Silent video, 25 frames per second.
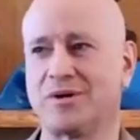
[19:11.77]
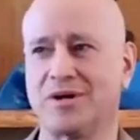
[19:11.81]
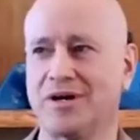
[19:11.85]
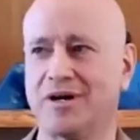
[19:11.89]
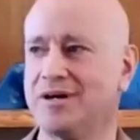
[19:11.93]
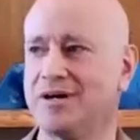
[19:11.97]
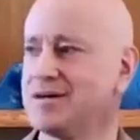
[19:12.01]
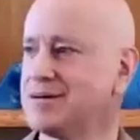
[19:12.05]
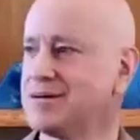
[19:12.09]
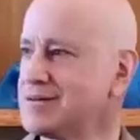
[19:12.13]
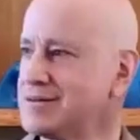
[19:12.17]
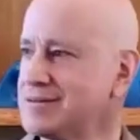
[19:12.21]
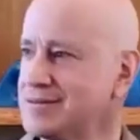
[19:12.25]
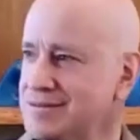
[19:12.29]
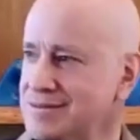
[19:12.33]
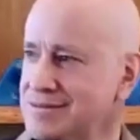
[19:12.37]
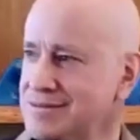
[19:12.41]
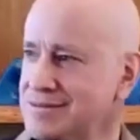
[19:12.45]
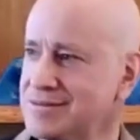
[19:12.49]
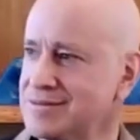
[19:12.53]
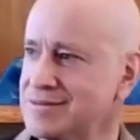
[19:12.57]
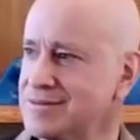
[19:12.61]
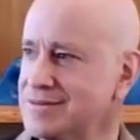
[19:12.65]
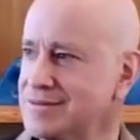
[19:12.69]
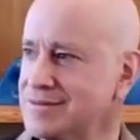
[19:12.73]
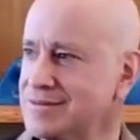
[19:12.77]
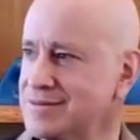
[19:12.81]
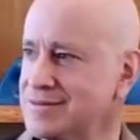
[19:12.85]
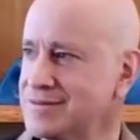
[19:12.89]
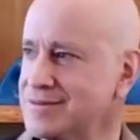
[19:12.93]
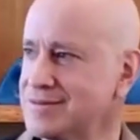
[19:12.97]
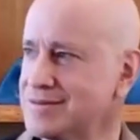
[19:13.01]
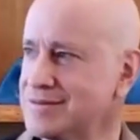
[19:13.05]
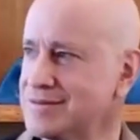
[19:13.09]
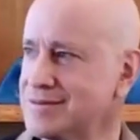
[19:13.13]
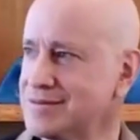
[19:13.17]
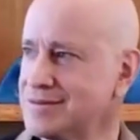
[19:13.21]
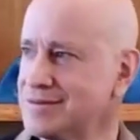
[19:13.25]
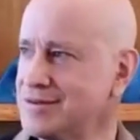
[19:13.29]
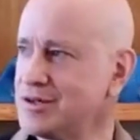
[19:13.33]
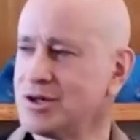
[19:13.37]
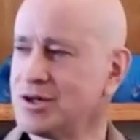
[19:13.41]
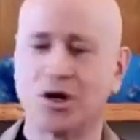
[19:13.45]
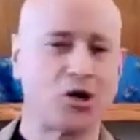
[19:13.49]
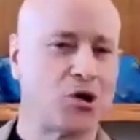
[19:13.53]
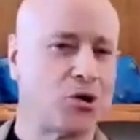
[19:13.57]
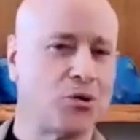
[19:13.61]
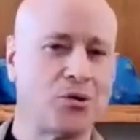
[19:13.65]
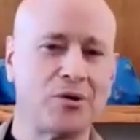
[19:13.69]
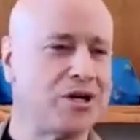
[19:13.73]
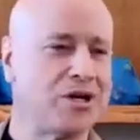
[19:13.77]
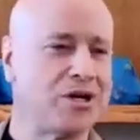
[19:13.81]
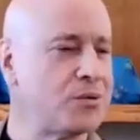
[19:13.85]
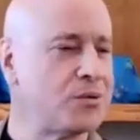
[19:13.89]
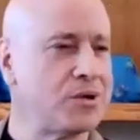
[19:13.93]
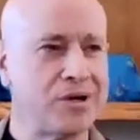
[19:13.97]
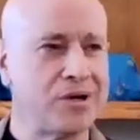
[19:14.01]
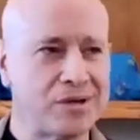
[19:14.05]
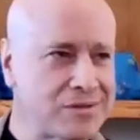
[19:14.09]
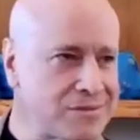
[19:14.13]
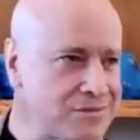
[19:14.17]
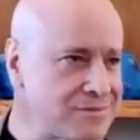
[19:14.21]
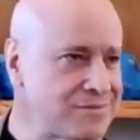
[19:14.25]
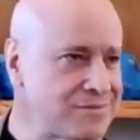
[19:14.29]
Okay. You're not going anywhere.